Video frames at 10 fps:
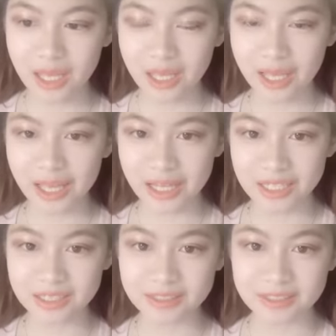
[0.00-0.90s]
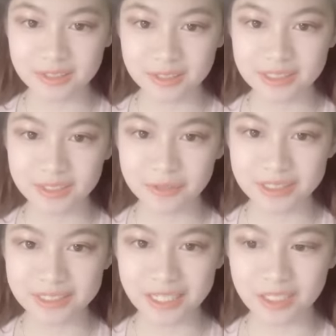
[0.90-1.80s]
And the third skill
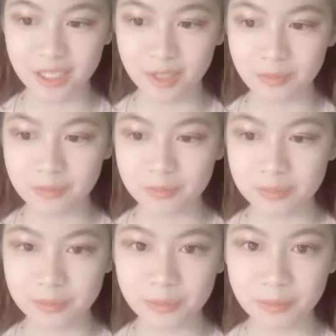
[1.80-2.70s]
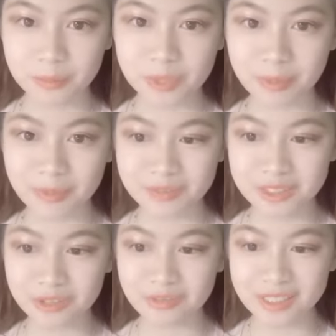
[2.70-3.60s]
is that the
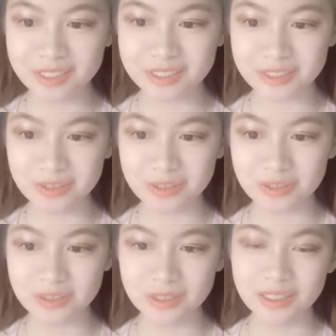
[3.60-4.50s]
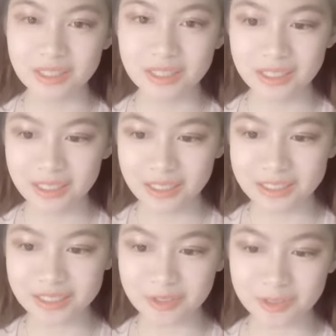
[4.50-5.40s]
problem-solving skill
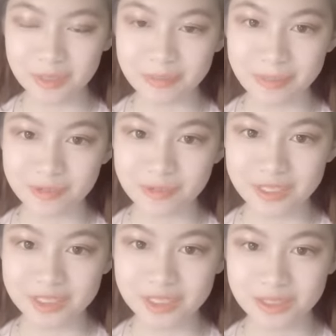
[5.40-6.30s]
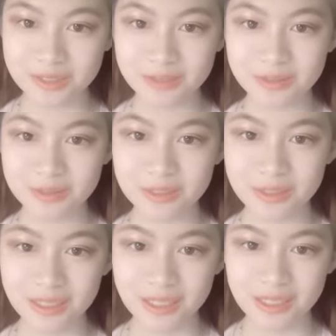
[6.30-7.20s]
is also the main point.
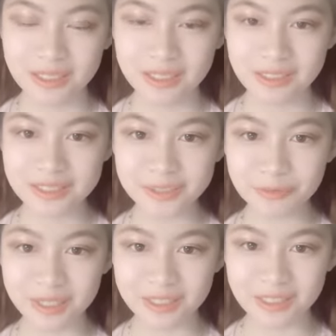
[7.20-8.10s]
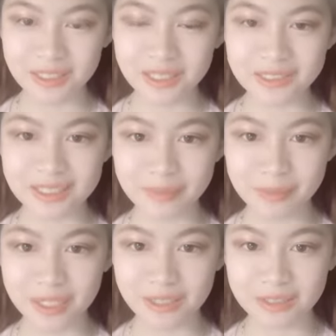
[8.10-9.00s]
This one is the main
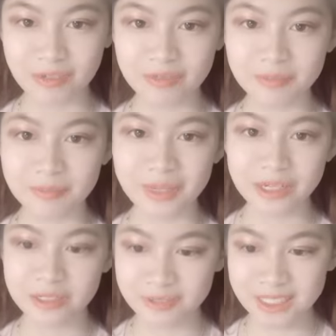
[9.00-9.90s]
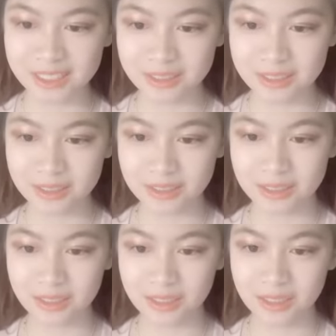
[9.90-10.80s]
part of my career,
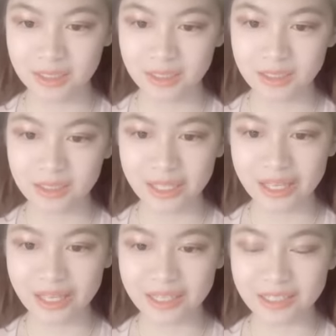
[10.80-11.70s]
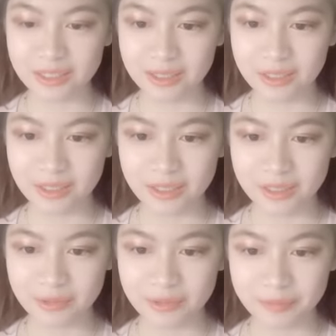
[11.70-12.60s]
and
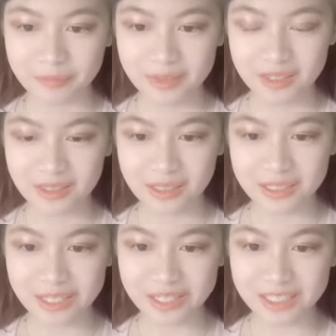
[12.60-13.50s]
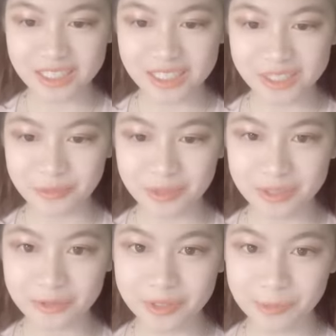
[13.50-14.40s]
they are needed when
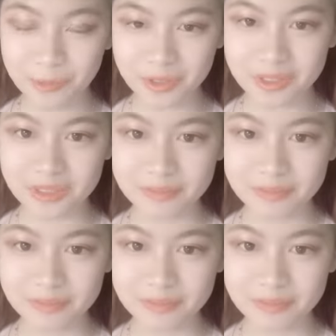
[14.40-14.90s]
doing work,